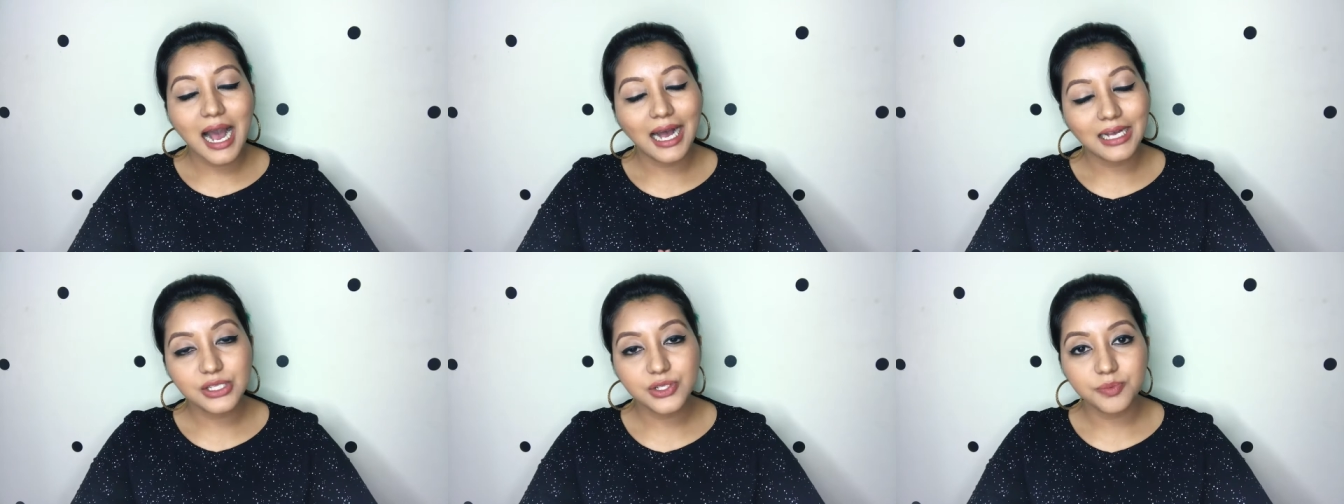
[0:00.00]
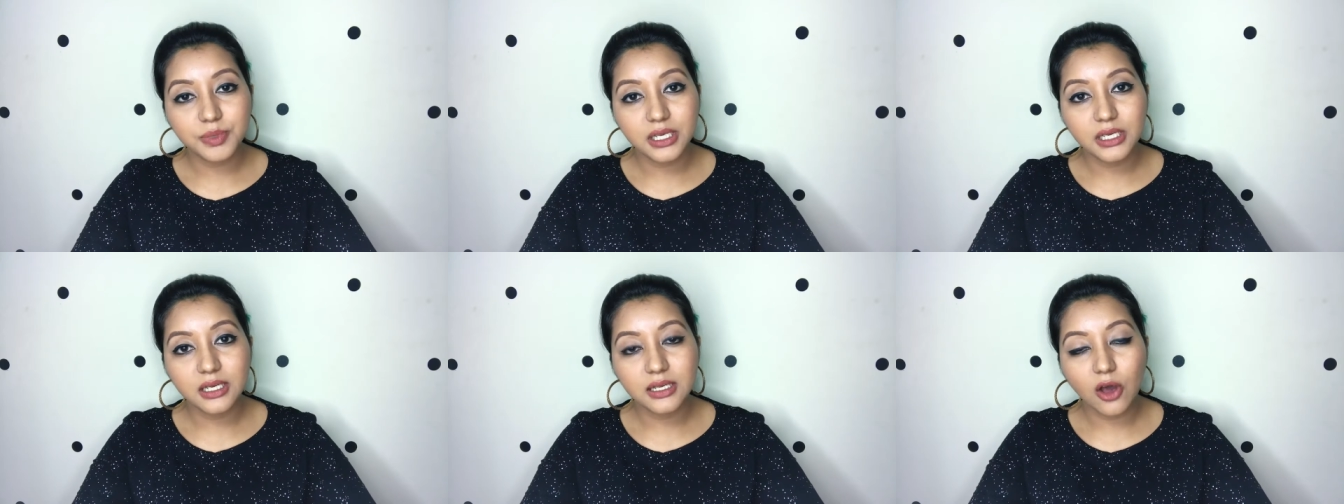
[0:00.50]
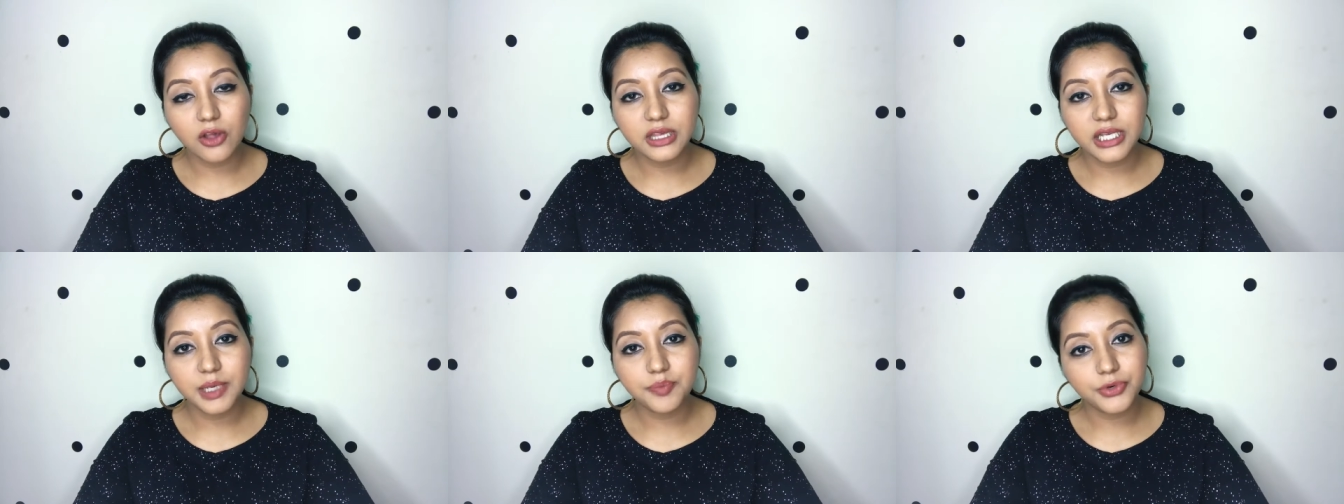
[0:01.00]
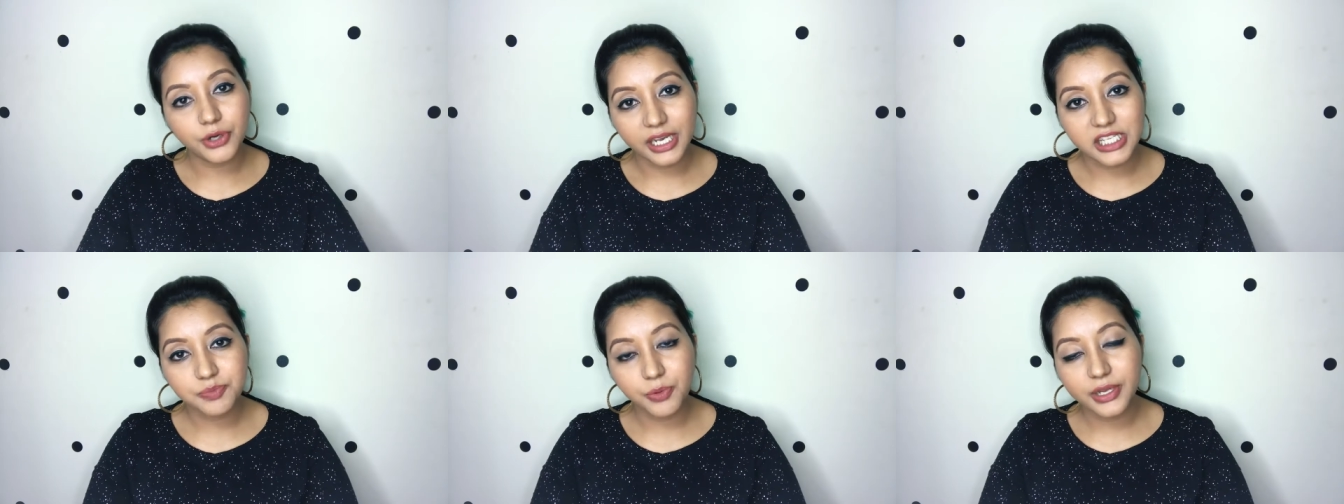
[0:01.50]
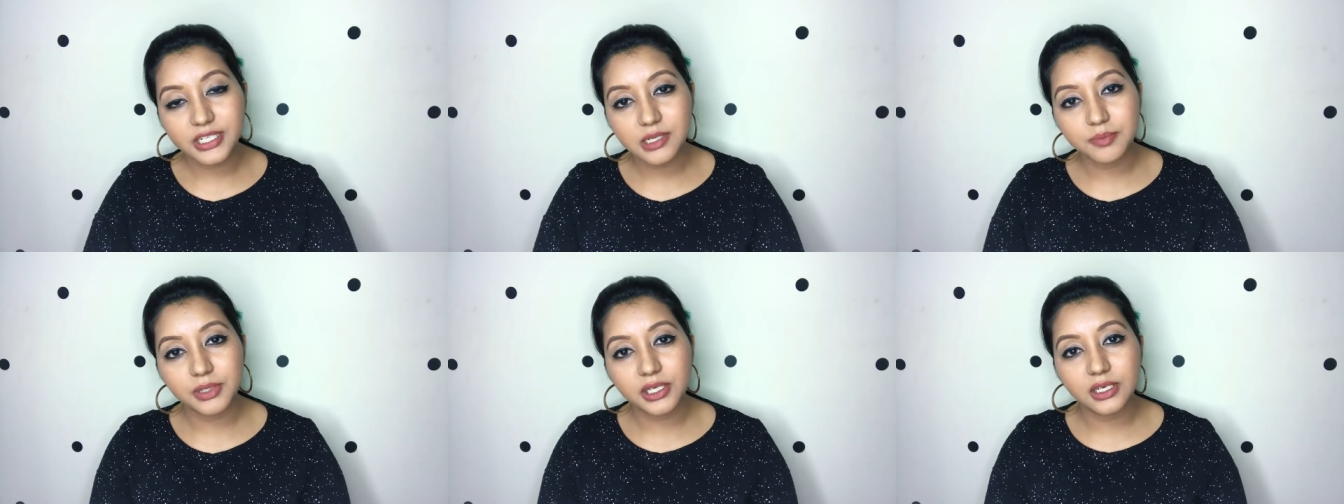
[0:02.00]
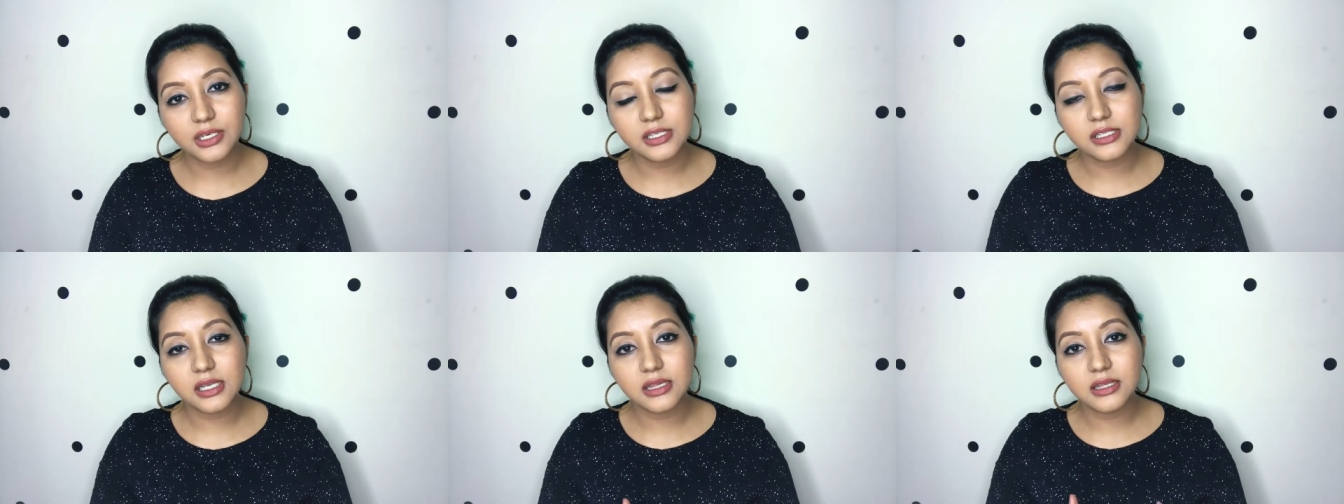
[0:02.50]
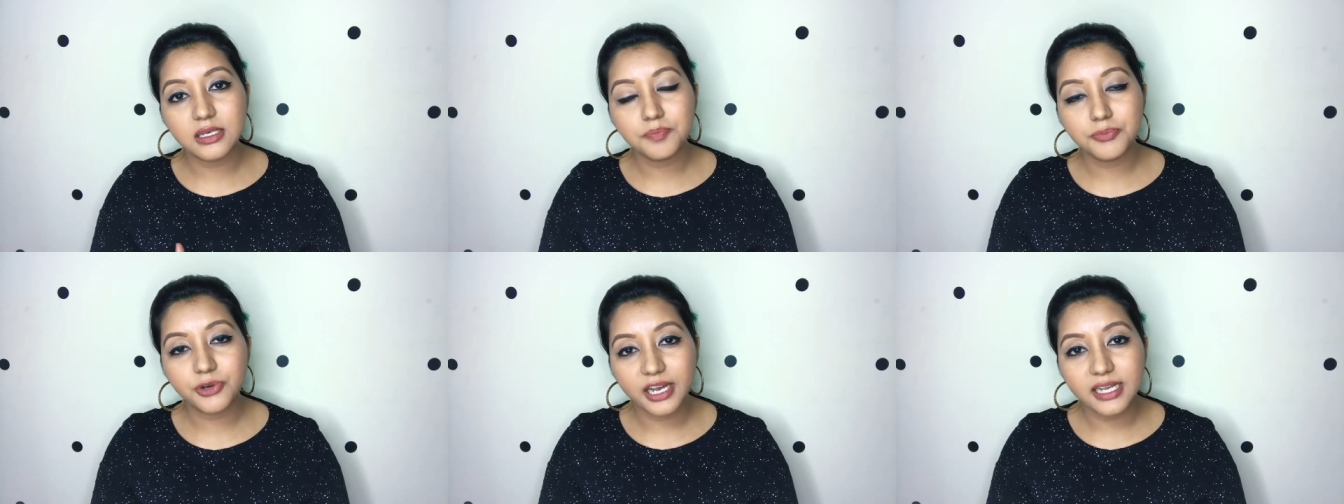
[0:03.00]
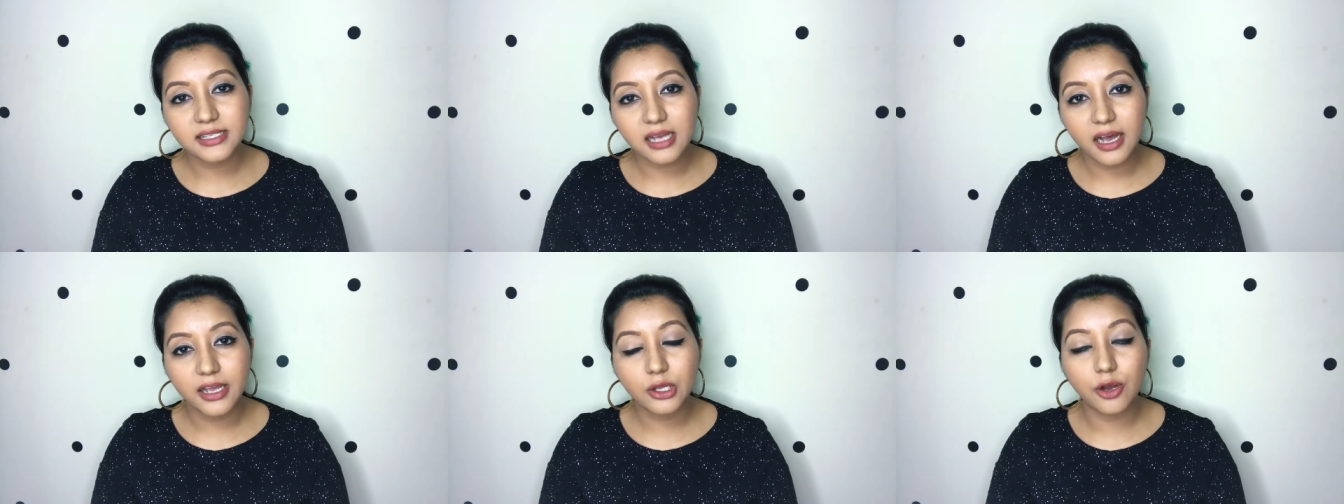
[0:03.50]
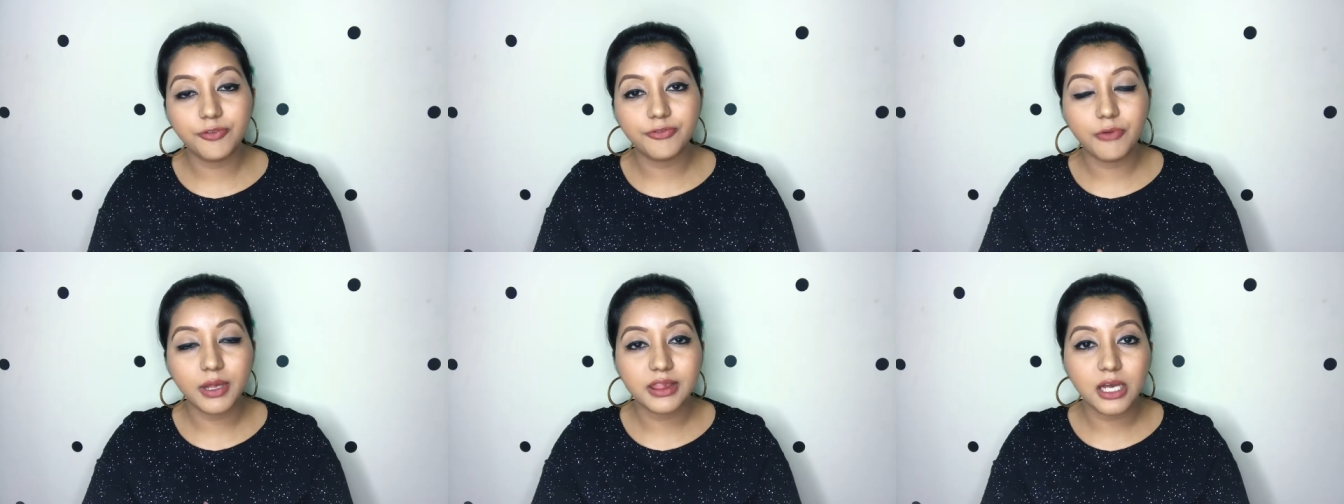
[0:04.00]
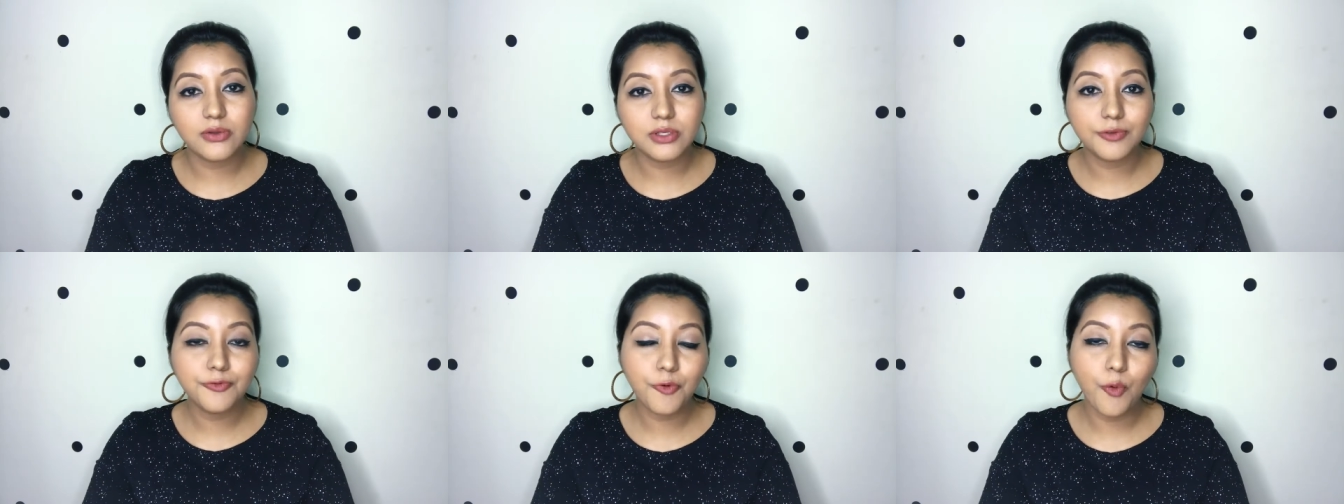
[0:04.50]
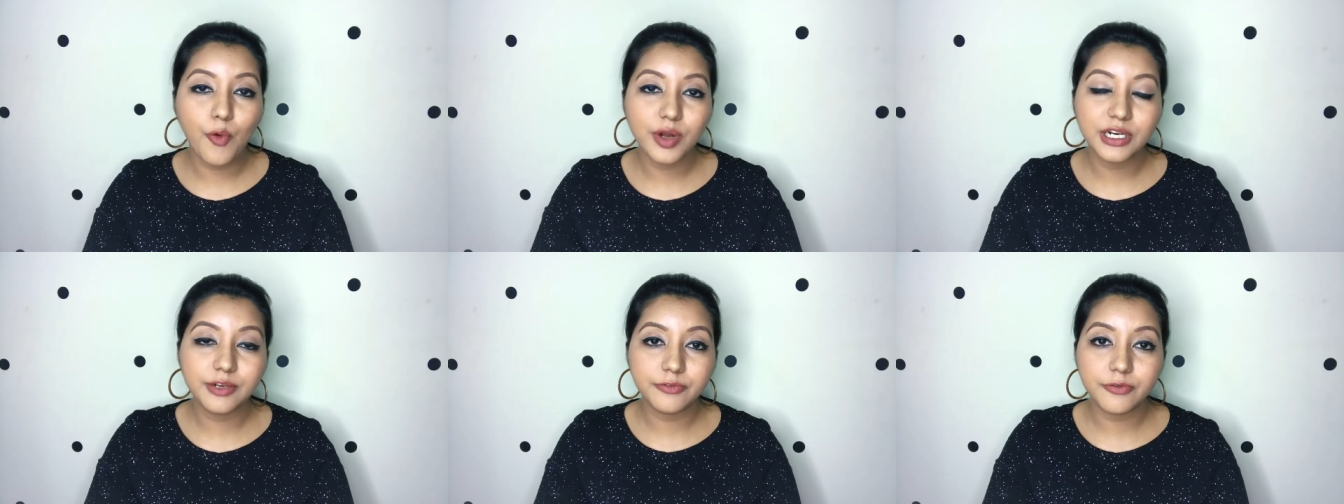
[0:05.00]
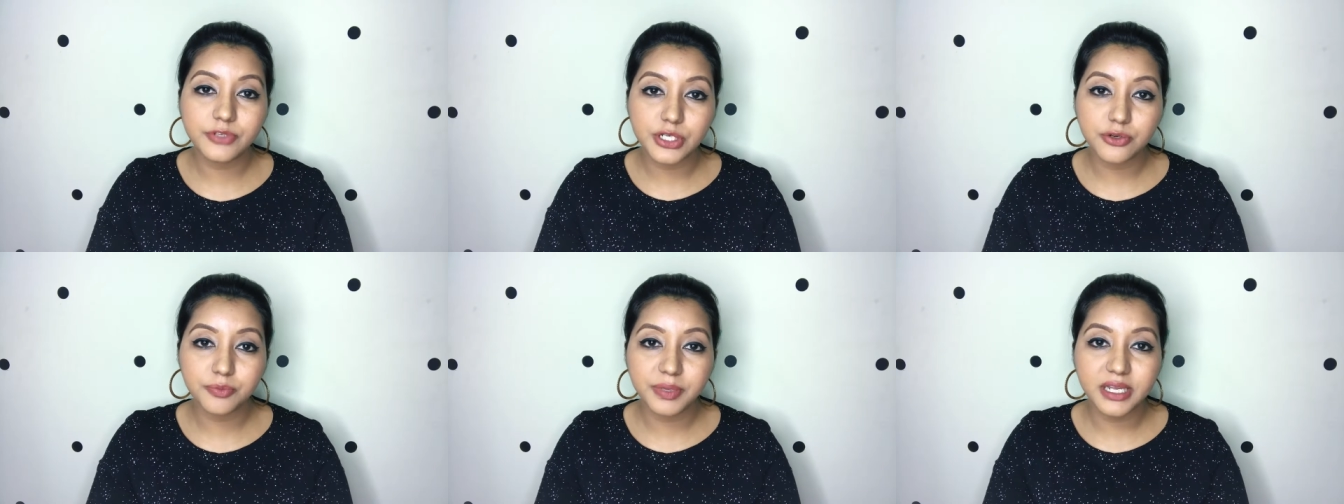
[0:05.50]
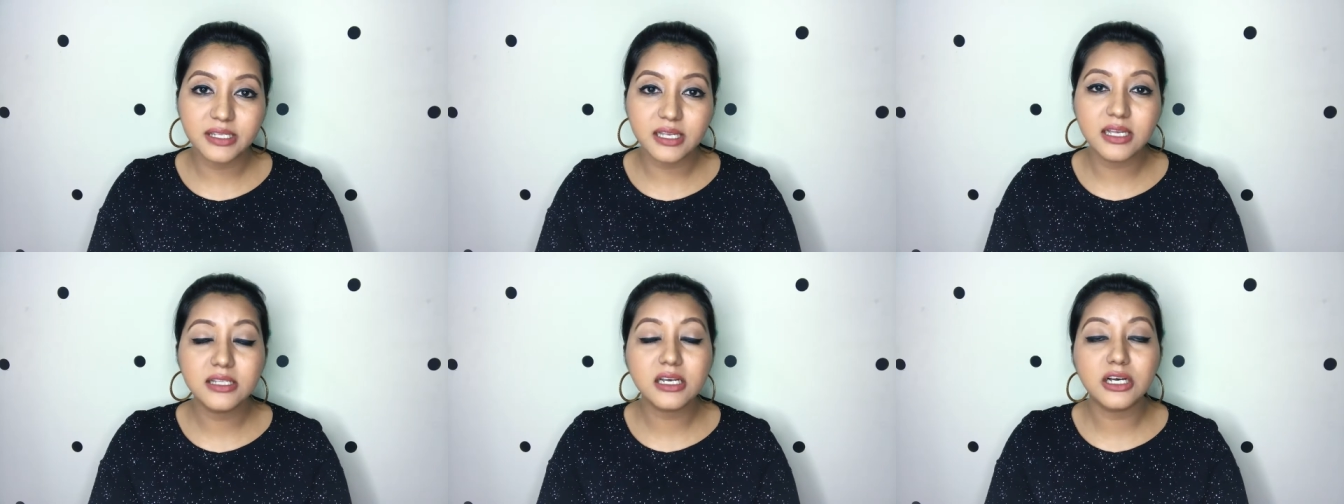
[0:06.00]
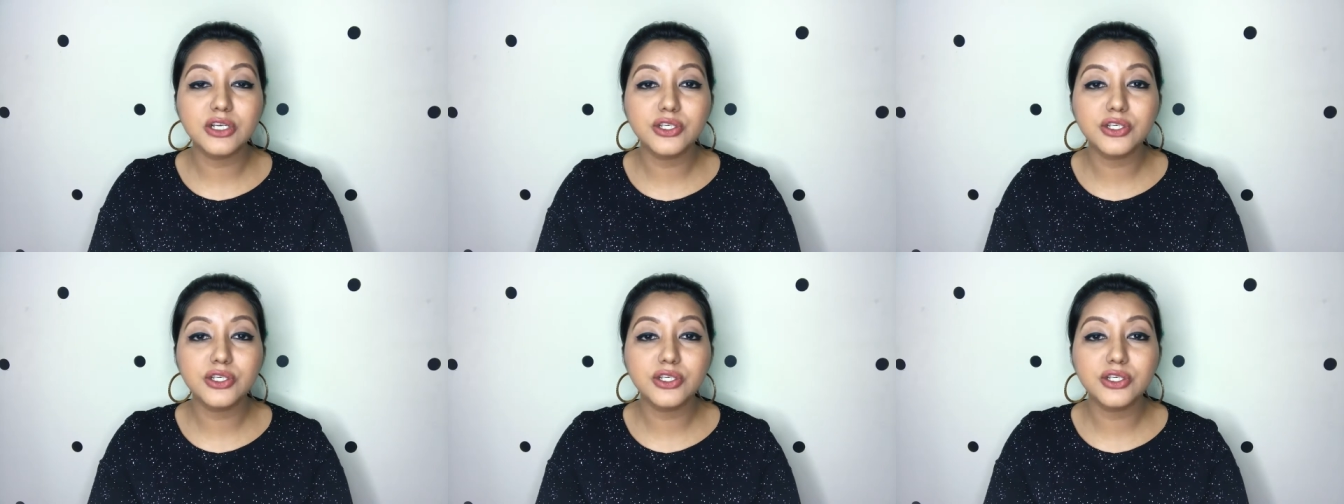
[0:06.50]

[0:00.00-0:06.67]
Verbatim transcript: has to be on the price point because the price hike of 1450 rupees is a